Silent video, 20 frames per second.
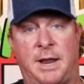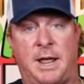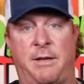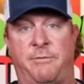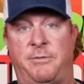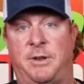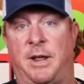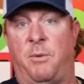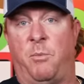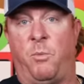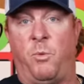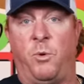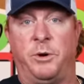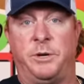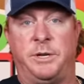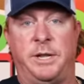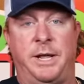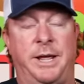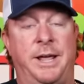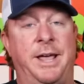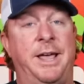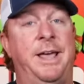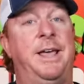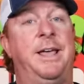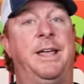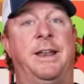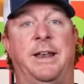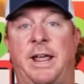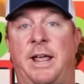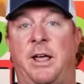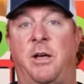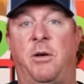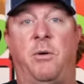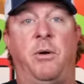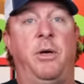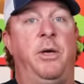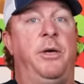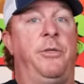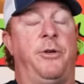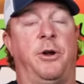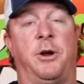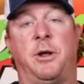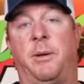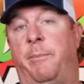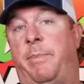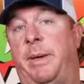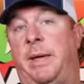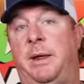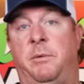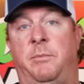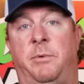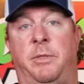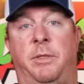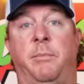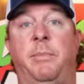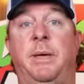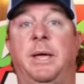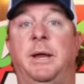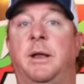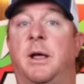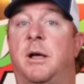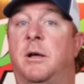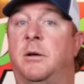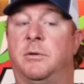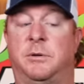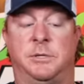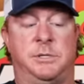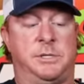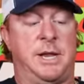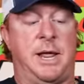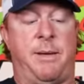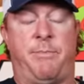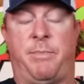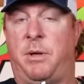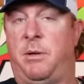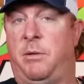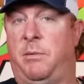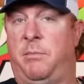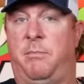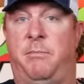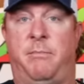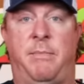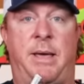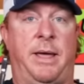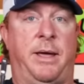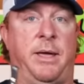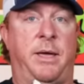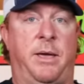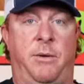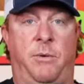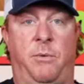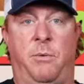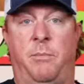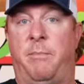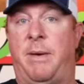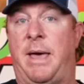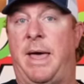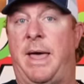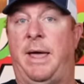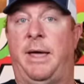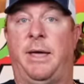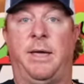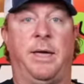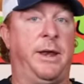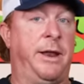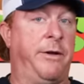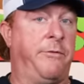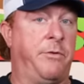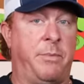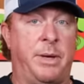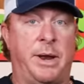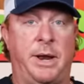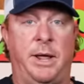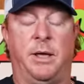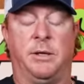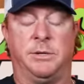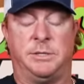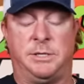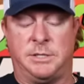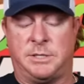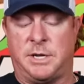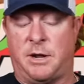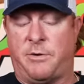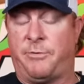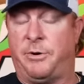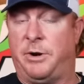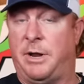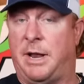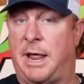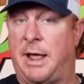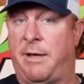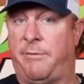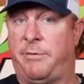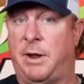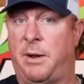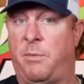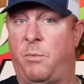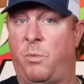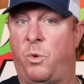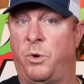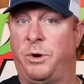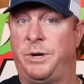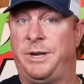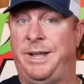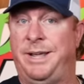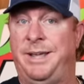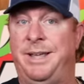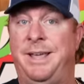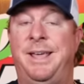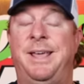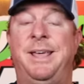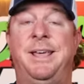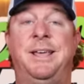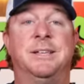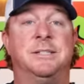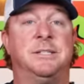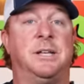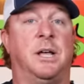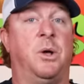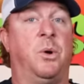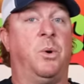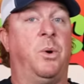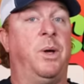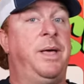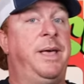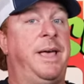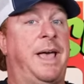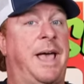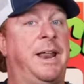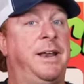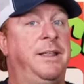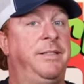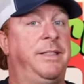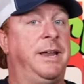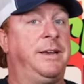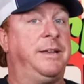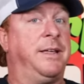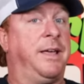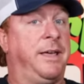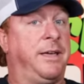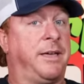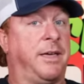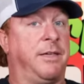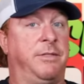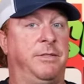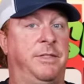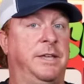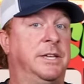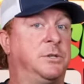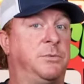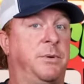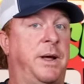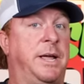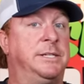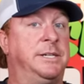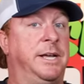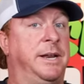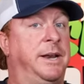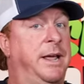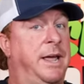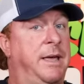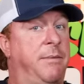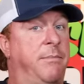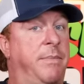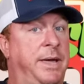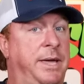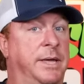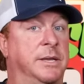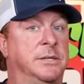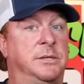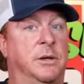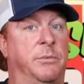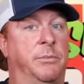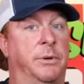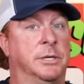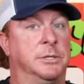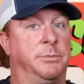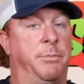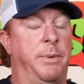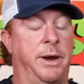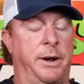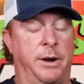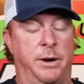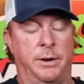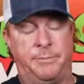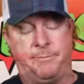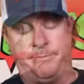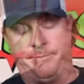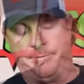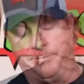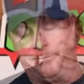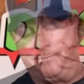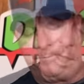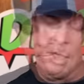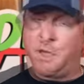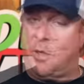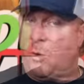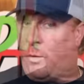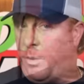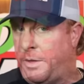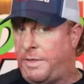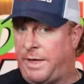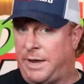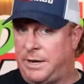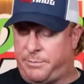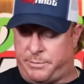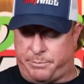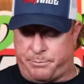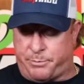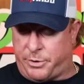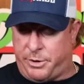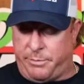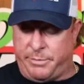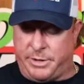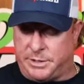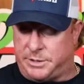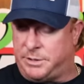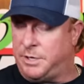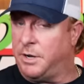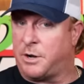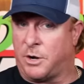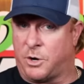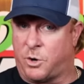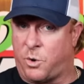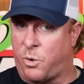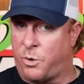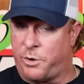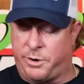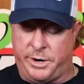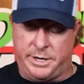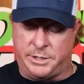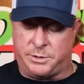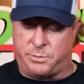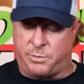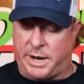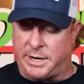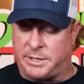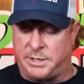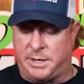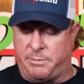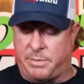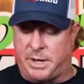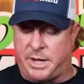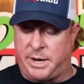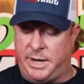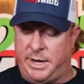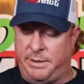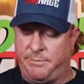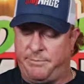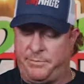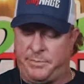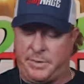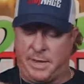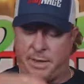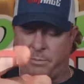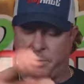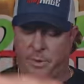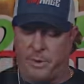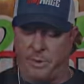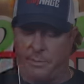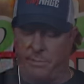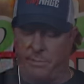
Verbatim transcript: lifetime warranty. Now they're competing with the big dogs, Snap-on, Matco, Mac, and everybody else that's offered the lifetime warranty. So how did they take this ratchet and make it so much better? Well, they pretty much took a quarter inch ratchet body, and put a